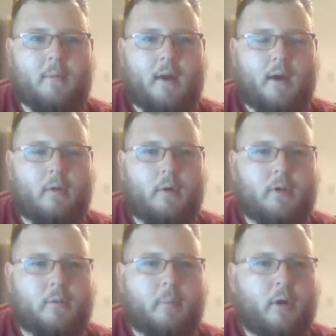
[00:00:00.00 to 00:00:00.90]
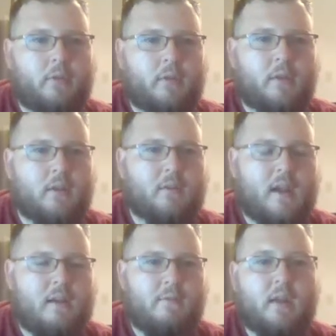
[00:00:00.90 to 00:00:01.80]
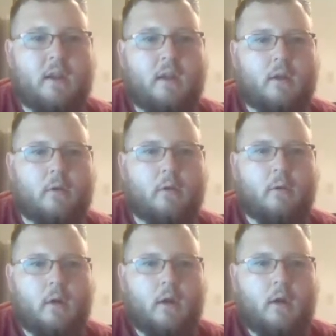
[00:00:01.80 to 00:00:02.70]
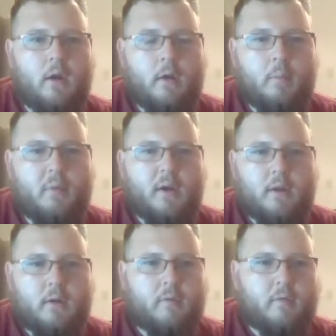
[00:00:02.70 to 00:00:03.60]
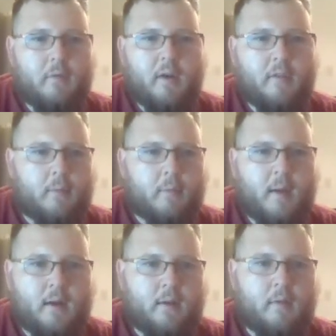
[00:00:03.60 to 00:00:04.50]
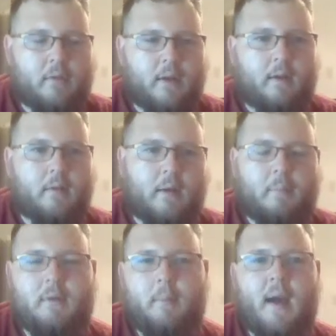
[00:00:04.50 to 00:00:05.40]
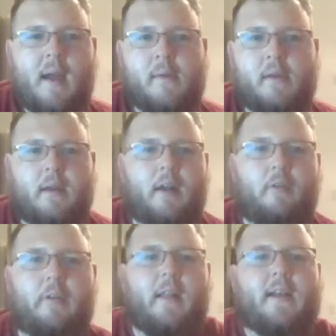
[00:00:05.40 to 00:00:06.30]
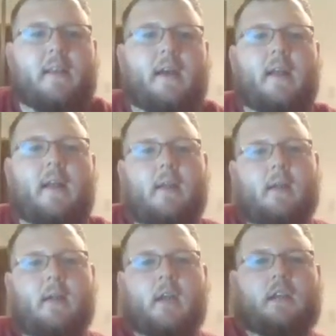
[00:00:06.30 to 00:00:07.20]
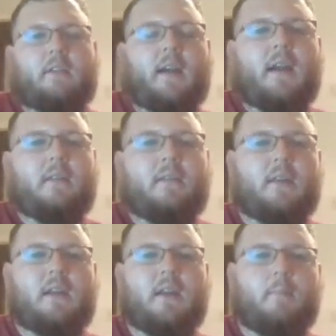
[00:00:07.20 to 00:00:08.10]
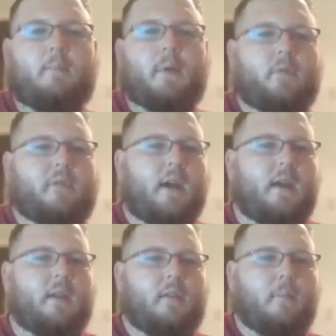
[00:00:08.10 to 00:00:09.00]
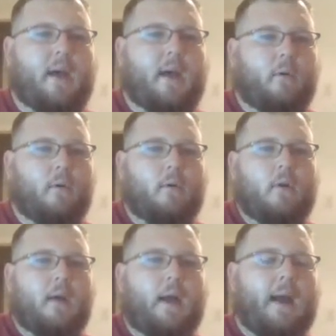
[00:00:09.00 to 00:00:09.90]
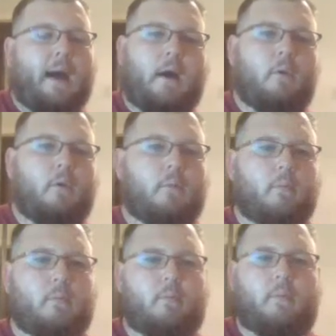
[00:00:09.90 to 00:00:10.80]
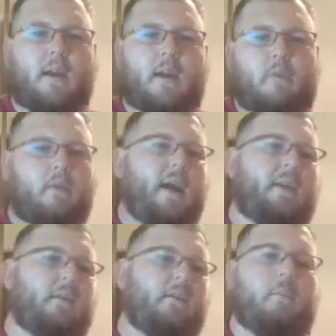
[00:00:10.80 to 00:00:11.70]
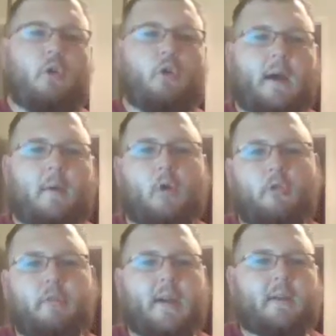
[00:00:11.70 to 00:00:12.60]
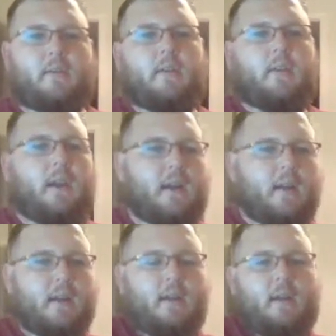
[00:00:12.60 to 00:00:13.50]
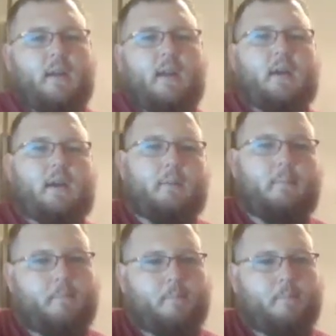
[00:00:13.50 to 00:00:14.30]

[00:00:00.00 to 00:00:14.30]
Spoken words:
about, well, you're posting the same video, but from different perspectives. I was like, but in my opinion, I really like that because I got to see both sides of the battle. How Nick reacted to Molt, how Molt reacted to Nick, and